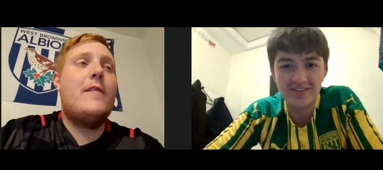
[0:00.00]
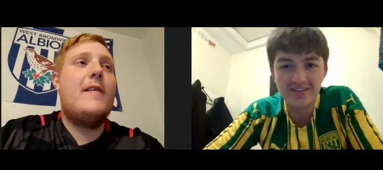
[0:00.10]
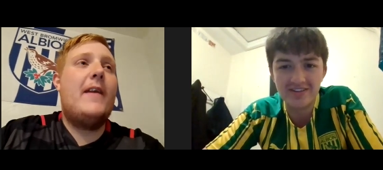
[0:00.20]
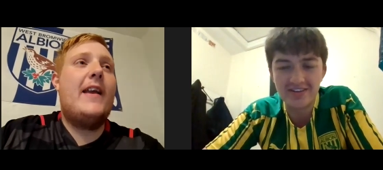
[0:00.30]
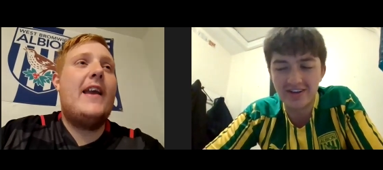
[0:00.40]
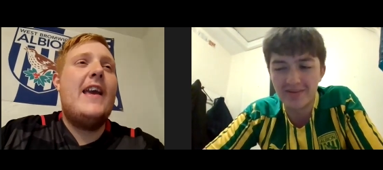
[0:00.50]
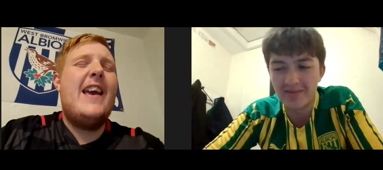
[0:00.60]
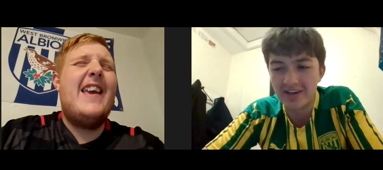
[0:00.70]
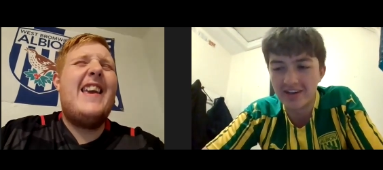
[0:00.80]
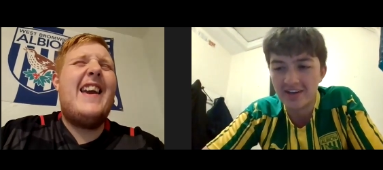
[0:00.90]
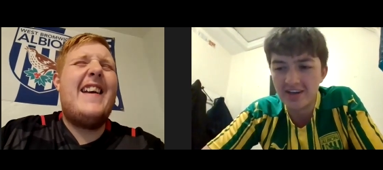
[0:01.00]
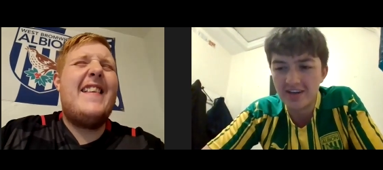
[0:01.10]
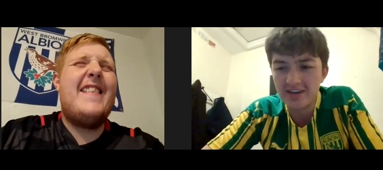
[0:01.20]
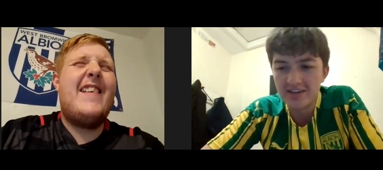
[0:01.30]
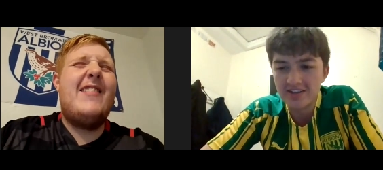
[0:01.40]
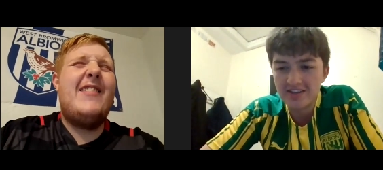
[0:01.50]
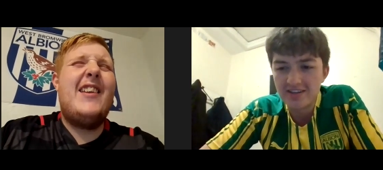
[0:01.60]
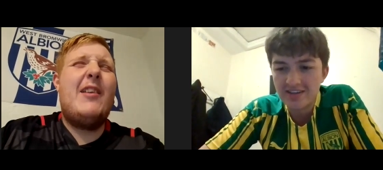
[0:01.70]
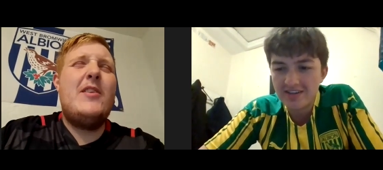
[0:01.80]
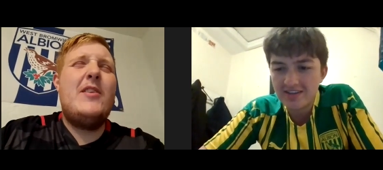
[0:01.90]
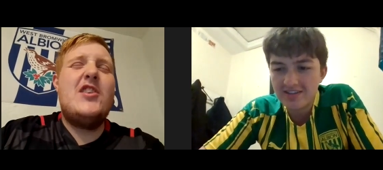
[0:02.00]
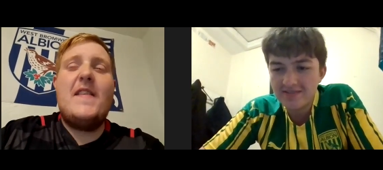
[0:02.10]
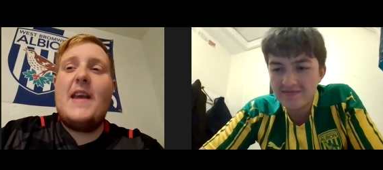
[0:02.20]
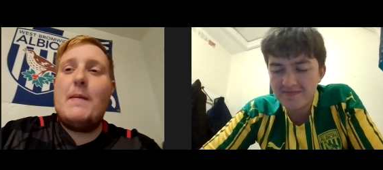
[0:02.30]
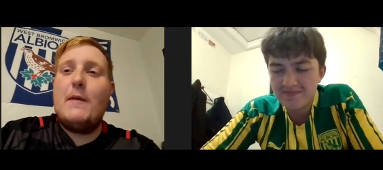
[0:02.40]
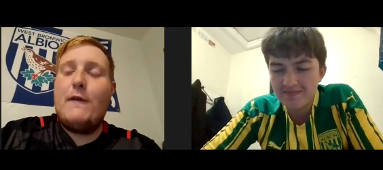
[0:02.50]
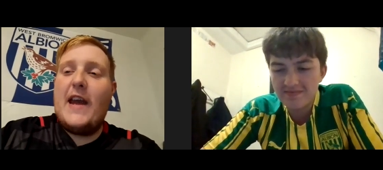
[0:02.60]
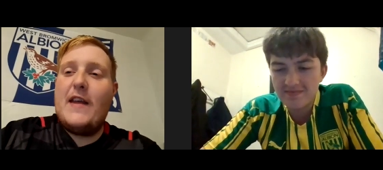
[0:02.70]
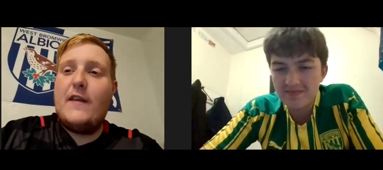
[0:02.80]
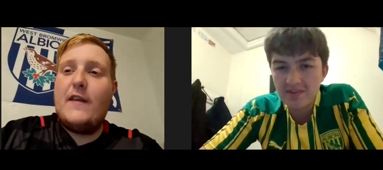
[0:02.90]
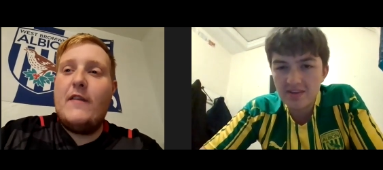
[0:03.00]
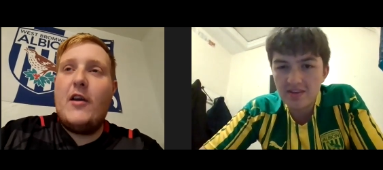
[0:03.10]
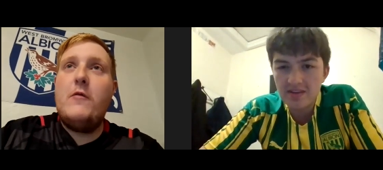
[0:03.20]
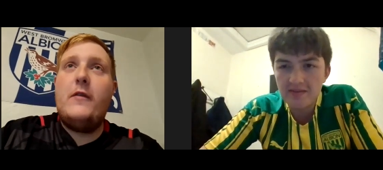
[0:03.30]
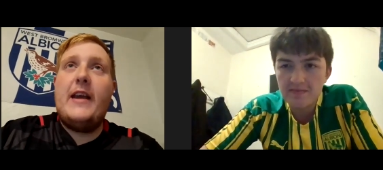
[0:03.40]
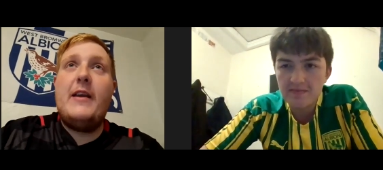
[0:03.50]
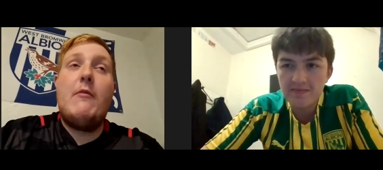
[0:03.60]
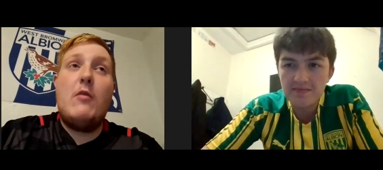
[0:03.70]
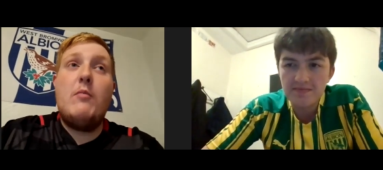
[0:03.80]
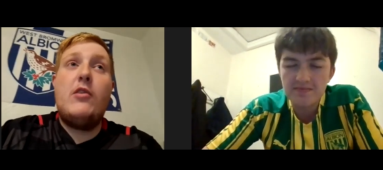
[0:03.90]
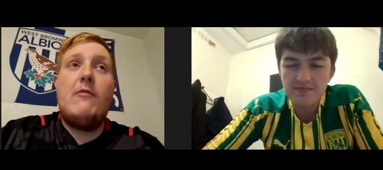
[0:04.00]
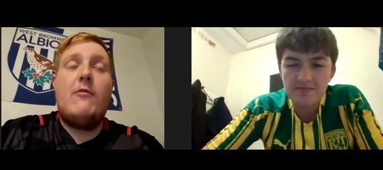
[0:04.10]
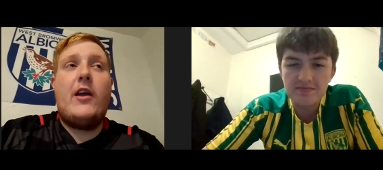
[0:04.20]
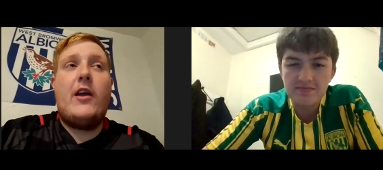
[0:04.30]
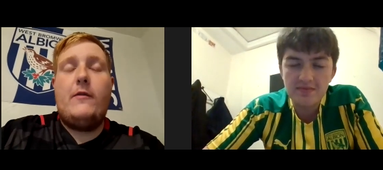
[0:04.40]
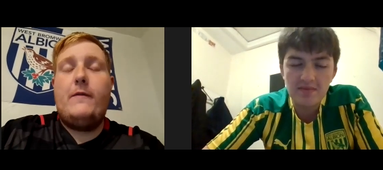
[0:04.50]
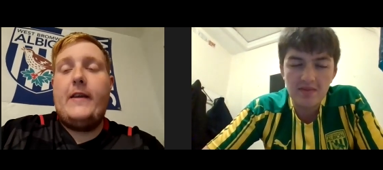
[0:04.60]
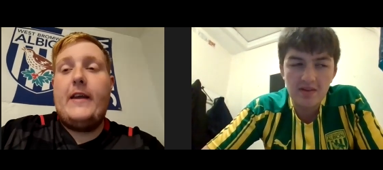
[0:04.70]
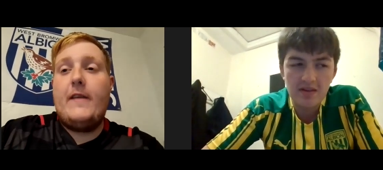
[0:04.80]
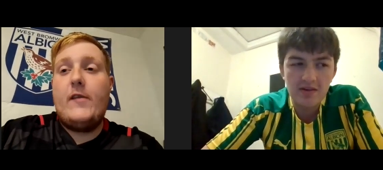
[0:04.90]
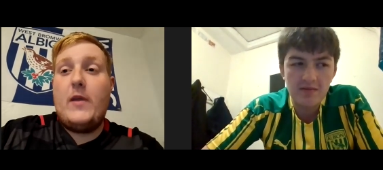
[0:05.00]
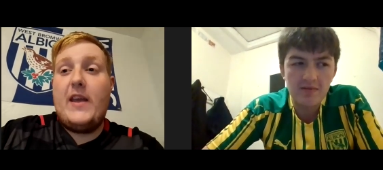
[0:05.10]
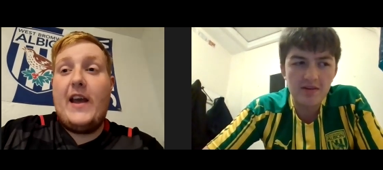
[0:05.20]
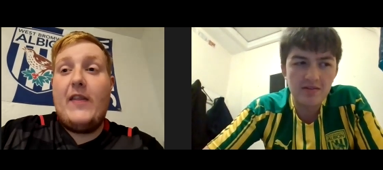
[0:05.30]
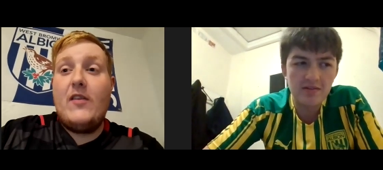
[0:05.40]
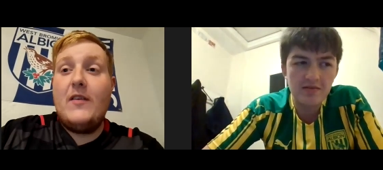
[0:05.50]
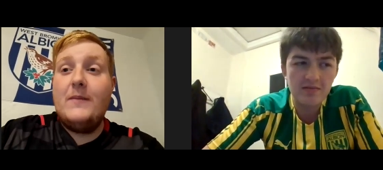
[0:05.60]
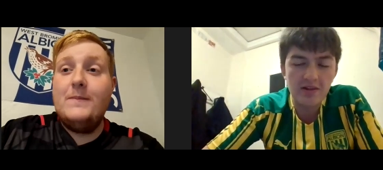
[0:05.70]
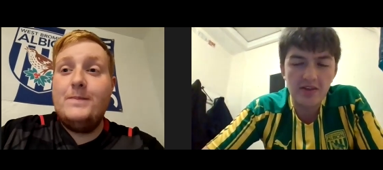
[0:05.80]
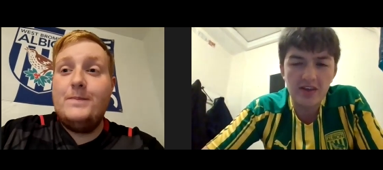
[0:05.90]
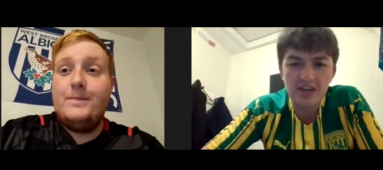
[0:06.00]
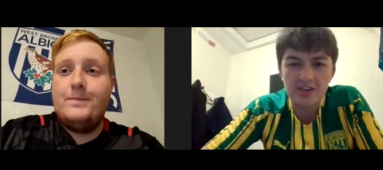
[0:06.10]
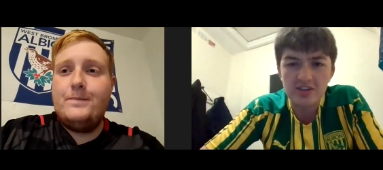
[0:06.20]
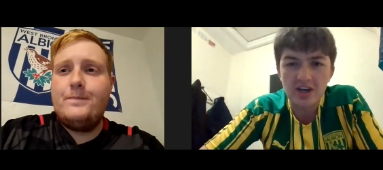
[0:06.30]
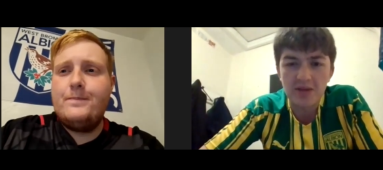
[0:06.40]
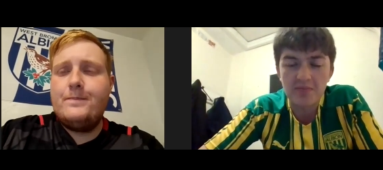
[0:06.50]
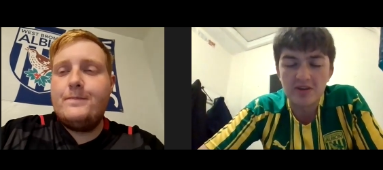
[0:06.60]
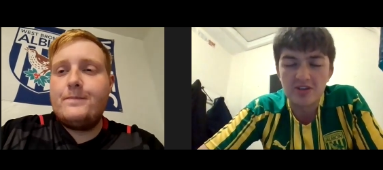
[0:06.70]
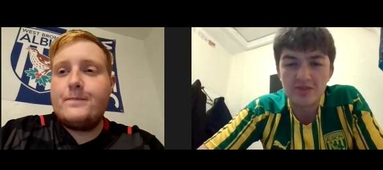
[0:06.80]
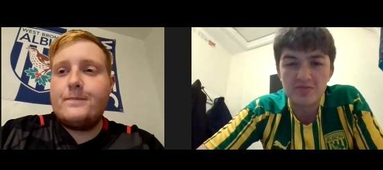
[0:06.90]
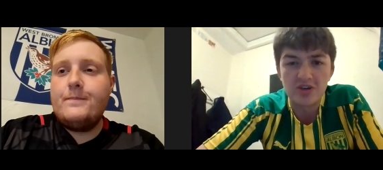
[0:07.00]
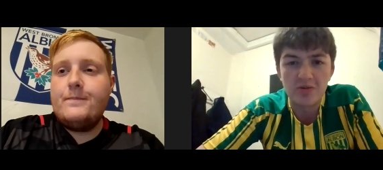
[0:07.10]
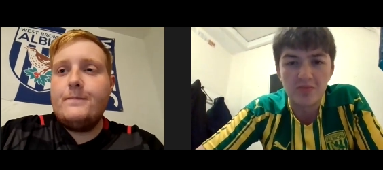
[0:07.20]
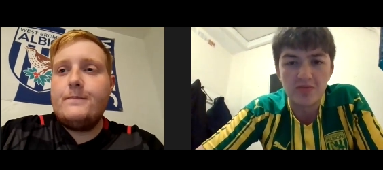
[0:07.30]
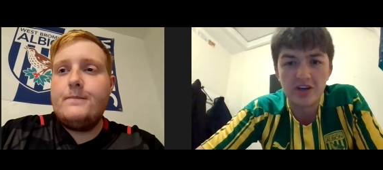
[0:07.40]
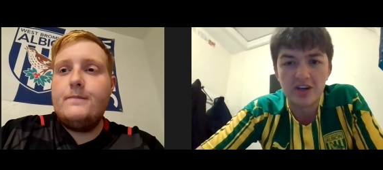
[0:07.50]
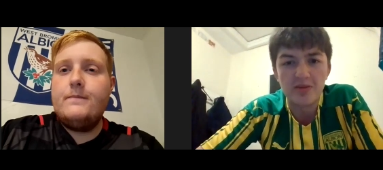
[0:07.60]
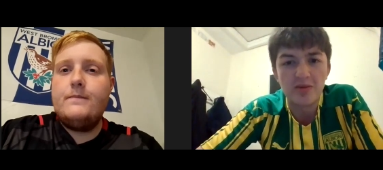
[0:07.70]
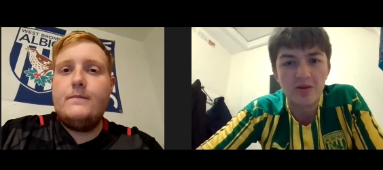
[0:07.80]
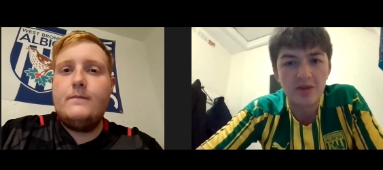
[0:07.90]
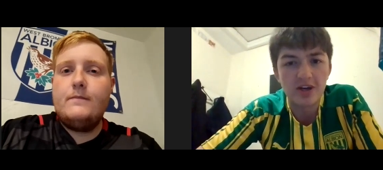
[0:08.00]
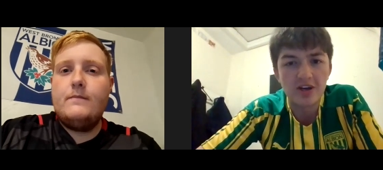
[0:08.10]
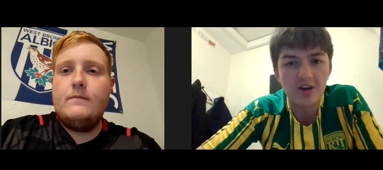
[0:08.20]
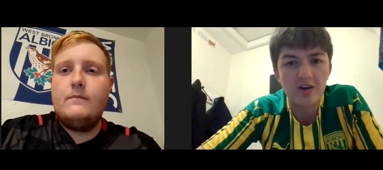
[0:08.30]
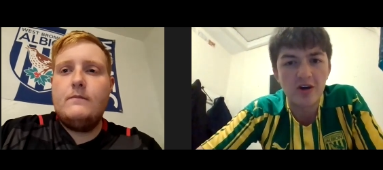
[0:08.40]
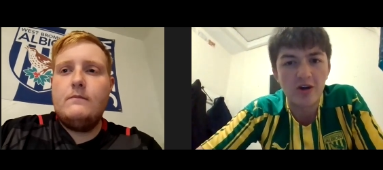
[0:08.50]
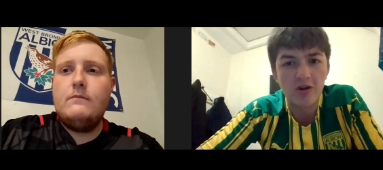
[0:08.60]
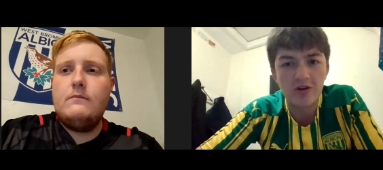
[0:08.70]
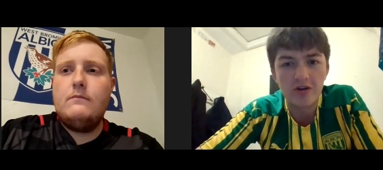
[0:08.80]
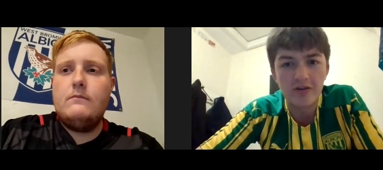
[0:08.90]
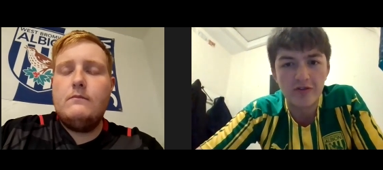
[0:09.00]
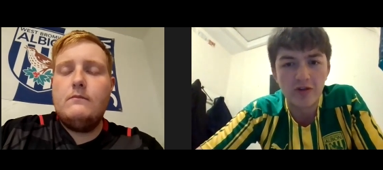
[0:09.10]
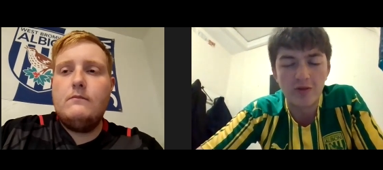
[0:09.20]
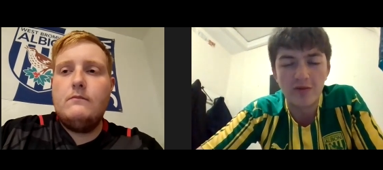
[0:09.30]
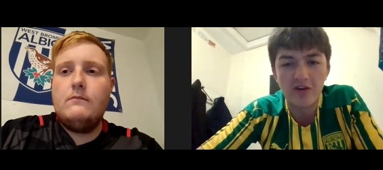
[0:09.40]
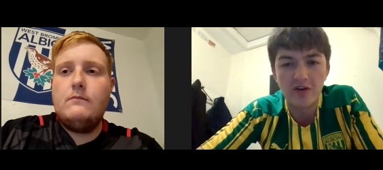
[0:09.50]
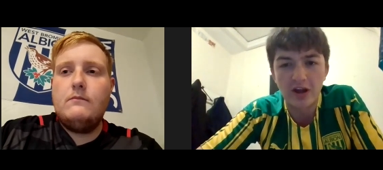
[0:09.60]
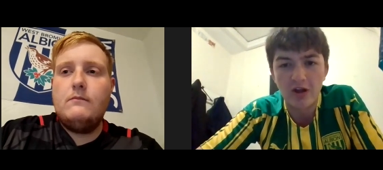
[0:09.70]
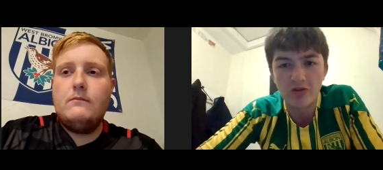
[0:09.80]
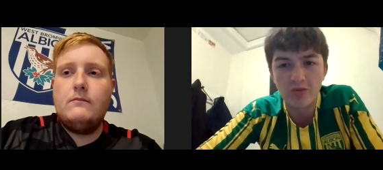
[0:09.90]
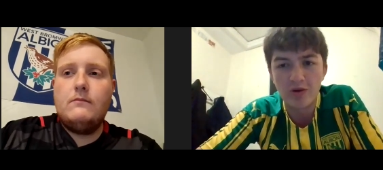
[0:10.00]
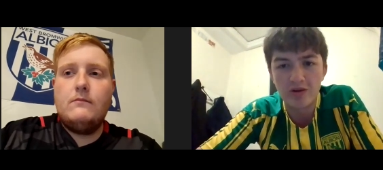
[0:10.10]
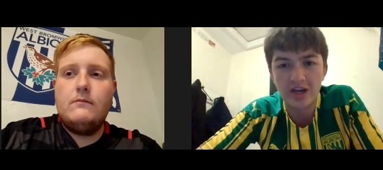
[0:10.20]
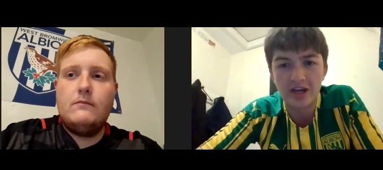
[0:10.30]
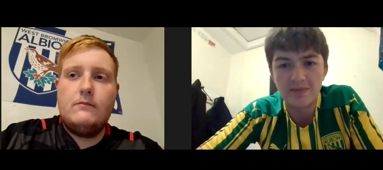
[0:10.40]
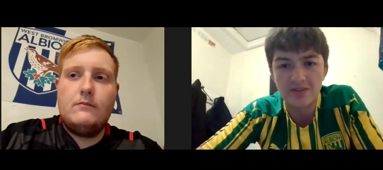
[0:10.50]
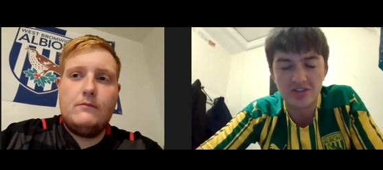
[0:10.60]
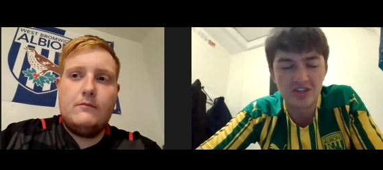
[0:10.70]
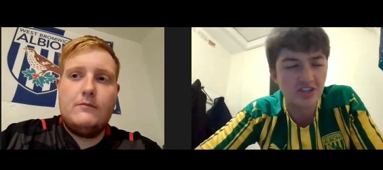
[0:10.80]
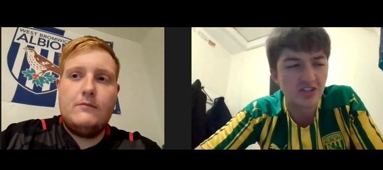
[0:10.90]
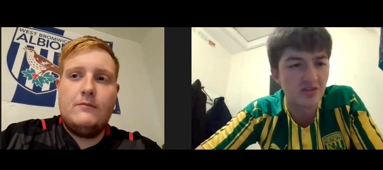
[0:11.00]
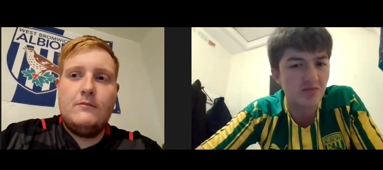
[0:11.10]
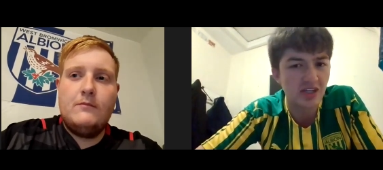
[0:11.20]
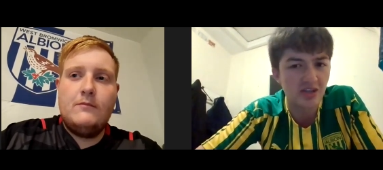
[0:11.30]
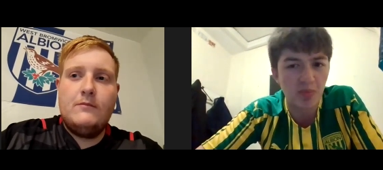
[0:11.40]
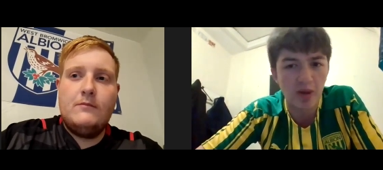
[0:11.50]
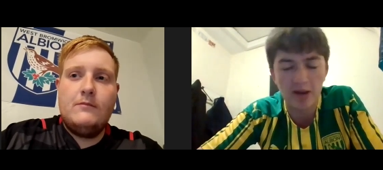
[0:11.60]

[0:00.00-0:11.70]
Speaker 1: something. I mean, yeah, so you know, we just need to keep the faith and hopefully, yeah, we'll put it right. Hopefully this weekend.
Speaker 2: The thing is, the championship's so unpredictable. I mean, you only got to look at Fulham have only lost one game this season against